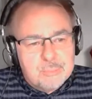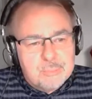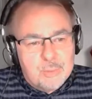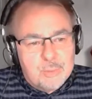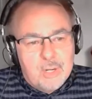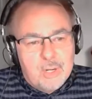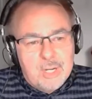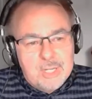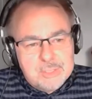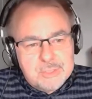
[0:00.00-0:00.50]

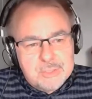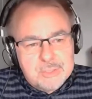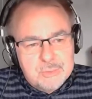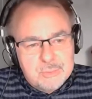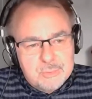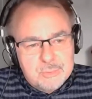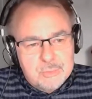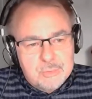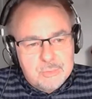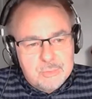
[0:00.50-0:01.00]
prior
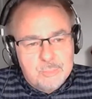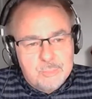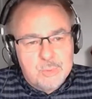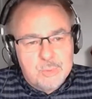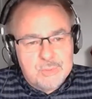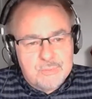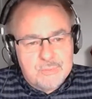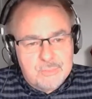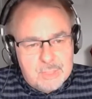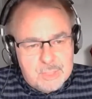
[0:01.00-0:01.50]
to the
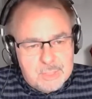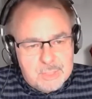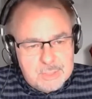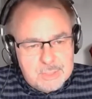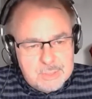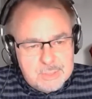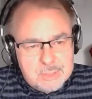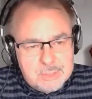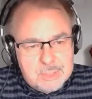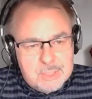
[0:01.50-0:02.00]

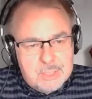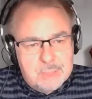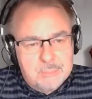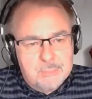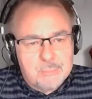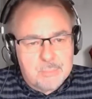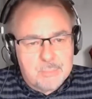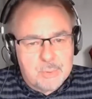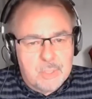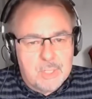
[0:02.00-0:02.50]
bushfires
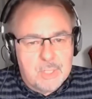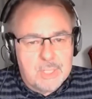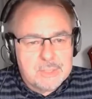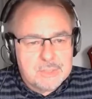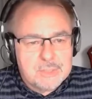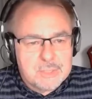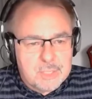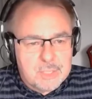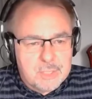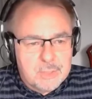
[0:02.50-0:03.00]
and
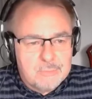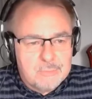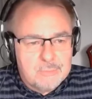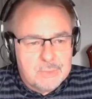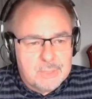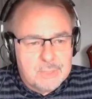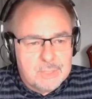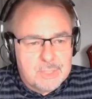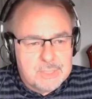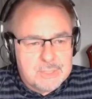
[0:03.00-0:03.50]
prior to
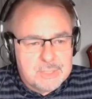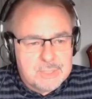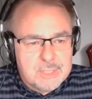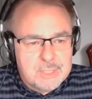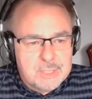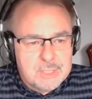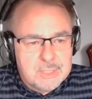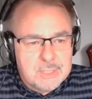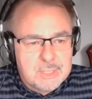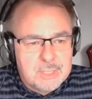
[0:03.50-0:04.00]

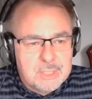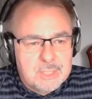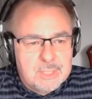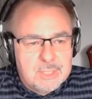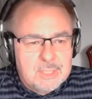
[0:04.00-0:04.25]
COVID-19.